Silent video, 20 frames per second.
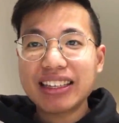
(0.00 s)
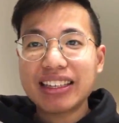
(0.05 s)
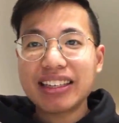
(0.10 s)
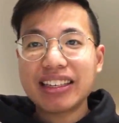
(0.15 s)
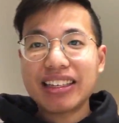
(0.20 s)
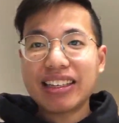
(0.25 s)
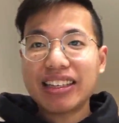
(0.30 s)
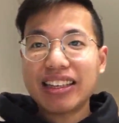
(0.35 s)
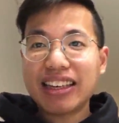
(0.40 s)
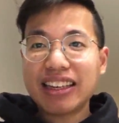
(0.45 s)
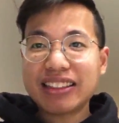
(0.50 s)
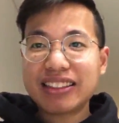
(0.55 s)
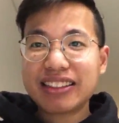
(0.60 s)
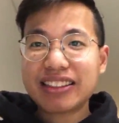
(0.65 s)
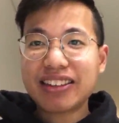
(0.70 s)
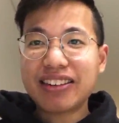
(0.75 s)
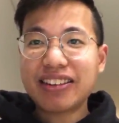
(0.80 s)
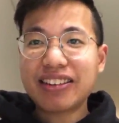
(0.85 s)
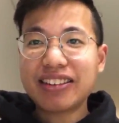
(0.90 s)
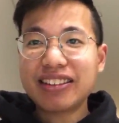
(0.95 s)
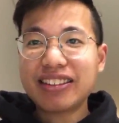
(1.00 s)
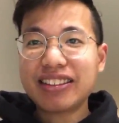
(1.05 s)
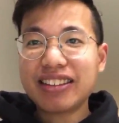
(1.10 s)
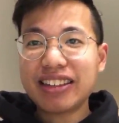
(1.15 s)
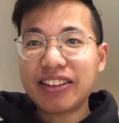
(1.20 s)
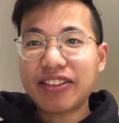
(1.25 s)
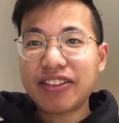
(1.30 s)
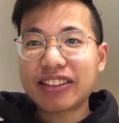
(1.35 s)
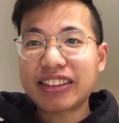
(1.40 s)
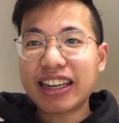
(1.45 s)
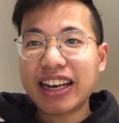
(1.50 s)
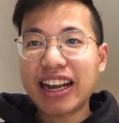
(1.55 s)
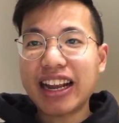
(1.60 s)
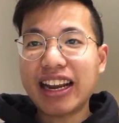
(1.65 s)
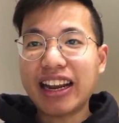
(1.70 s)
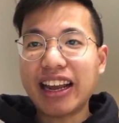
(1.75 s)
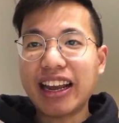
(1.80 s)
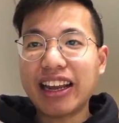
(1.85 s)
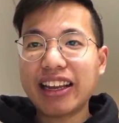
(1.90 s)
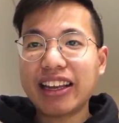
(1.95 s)
It's constantly
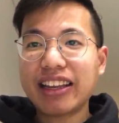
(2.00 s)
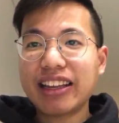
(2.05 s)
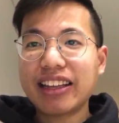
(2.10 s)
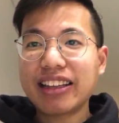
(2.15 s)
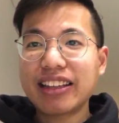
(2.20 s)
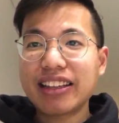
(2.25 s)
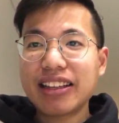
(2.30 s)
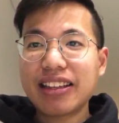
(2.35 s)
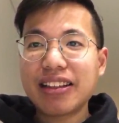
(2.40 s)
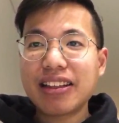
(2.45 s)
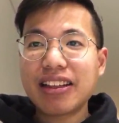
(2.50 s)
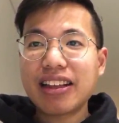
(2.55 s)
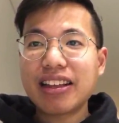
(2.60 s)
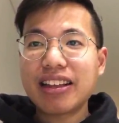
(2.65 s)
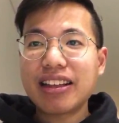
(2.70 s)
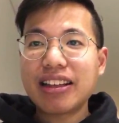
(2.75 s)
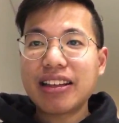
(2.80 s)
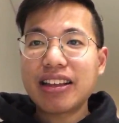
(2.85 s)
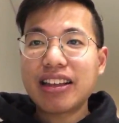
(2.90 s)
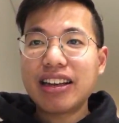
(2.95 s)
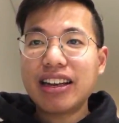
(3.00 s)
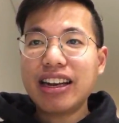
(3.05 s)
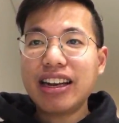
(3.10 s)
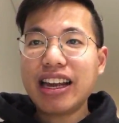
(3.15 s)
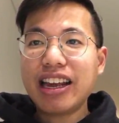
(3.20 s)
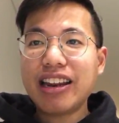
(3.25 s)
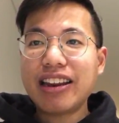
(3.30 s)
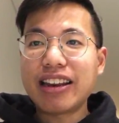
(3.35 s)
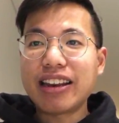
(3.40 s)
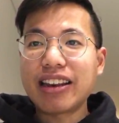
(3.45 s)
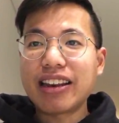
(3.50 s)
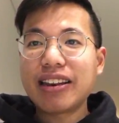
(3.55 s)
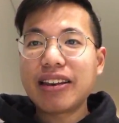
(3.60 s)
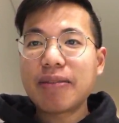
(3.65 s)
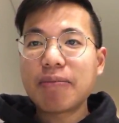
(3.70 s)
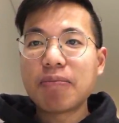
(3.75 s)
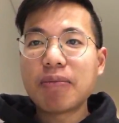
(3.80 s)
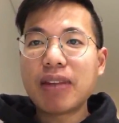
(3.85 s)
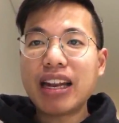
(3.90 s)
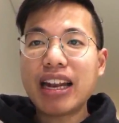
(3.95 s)
rotating. Lin,
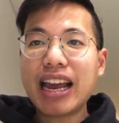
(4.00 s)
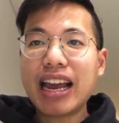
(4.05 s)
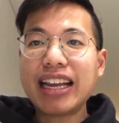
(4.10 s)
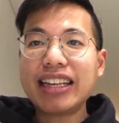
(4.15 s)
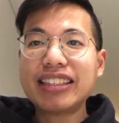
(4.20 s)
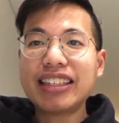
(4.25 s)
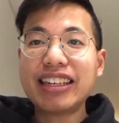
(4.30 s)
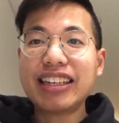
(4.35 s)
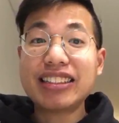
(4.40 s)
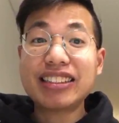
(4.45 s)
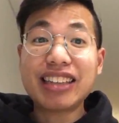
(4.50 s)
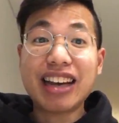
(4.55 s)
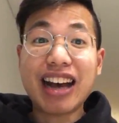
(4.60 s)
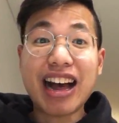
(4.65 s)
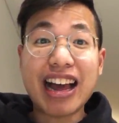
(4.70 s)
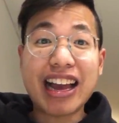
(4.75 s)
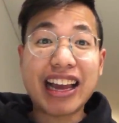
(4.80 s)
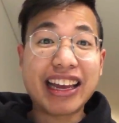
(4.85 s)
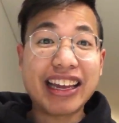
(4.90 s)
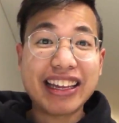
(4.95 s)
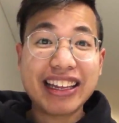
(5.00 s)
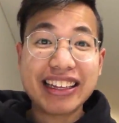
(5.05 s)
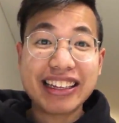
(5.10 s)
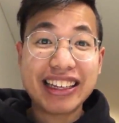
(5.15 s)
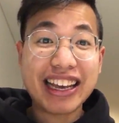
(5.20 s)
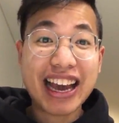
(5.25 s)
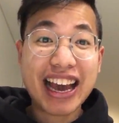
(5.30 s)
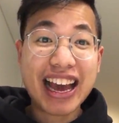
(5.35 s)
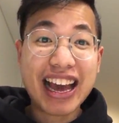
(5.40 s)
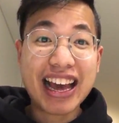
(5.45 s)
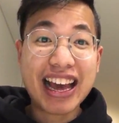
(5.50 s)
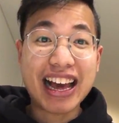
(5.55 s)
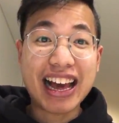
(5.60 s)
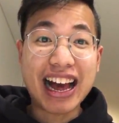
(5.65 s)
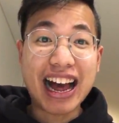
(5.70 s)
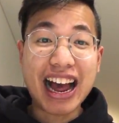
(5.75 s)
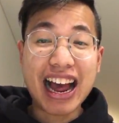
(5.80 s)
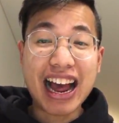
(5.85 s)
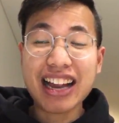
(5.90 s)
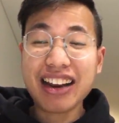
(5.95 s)
Malaysian and Thai. Yeah,
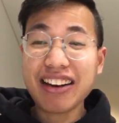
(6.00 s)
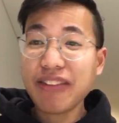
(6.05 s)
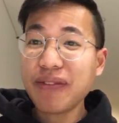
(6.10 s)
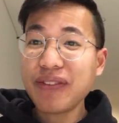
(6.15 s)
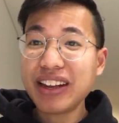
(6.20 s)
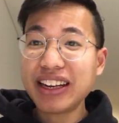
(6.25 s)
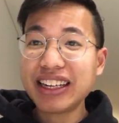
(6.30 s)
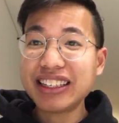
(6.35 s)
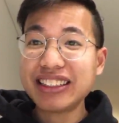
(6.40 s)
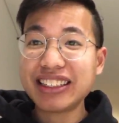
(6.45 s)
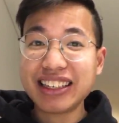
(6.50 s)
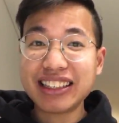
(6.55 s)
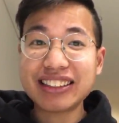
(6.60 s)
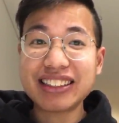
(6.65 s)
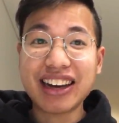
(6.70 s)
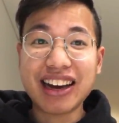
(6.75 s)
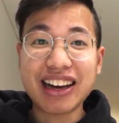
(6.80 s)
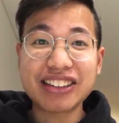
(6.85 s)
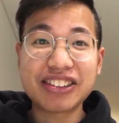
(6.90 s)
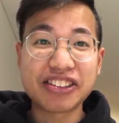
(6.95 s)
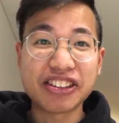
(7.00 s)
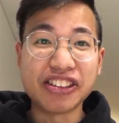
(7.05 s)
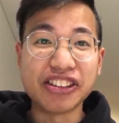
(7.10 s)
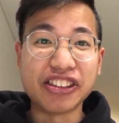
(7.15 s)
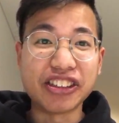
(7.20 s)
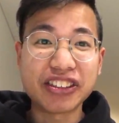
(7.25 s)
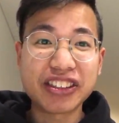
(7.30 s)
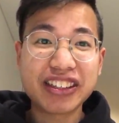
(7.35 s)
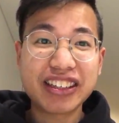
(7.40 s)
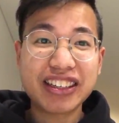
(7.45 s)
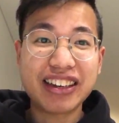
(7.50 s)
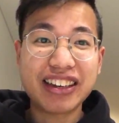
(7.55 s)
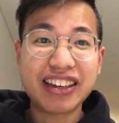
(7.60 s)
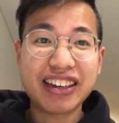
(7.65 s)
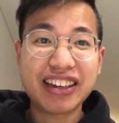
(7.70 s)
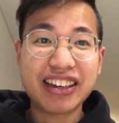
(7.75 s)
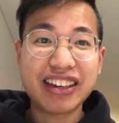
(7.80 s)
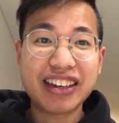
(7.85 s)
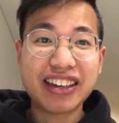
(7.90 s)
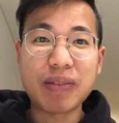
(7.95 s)
I love Malaysian and Thai too.
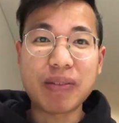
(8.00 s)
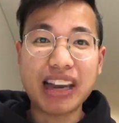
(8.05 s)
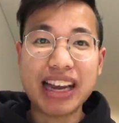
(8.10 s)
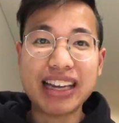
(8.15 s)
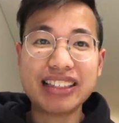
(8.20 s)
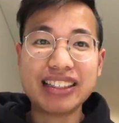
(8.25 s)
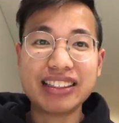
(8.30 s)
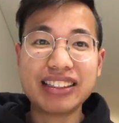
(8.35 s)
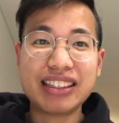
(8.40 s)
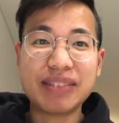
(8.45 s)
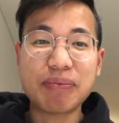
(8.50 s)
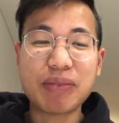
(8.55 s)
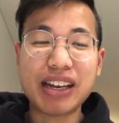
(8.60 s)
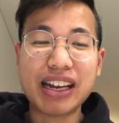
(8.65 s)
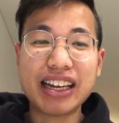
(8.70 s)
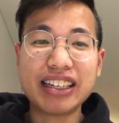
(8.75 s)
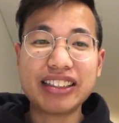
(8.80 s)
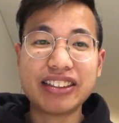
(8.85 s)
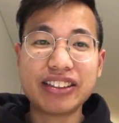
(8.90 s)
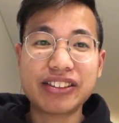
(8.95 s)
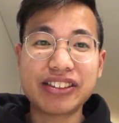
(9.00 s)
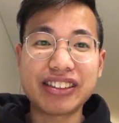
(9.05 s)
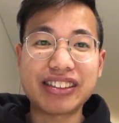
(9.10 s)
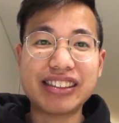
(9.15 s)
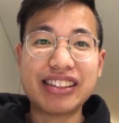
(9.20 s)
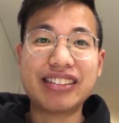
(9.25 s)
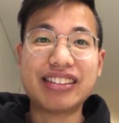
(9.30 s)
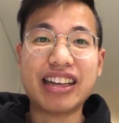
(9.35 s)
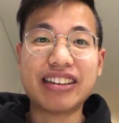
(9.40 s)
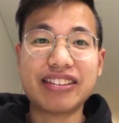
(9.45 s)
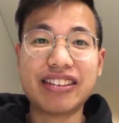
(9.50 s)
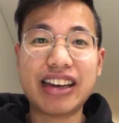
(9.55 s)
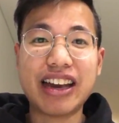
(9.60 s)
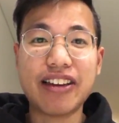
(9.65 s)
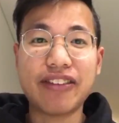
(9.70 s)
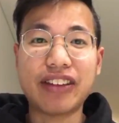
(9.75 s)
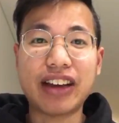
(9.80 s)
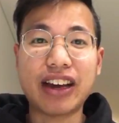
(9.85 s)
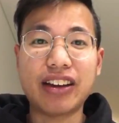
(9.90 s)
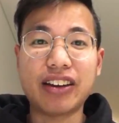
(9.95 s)
Like Malaysian cuisines actually
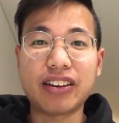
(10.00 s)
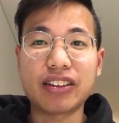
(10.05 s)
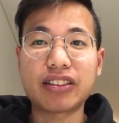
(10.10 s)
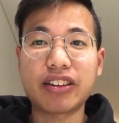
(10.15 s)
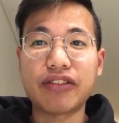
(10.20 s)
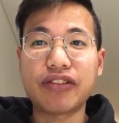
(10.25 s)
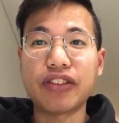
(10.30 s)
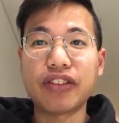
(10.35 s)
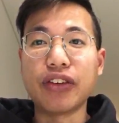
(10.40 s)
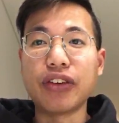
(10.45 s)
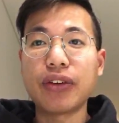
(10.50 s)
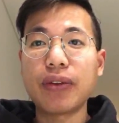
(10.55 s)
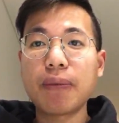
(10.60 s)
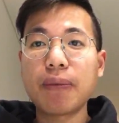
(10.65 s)
have like a lot of food.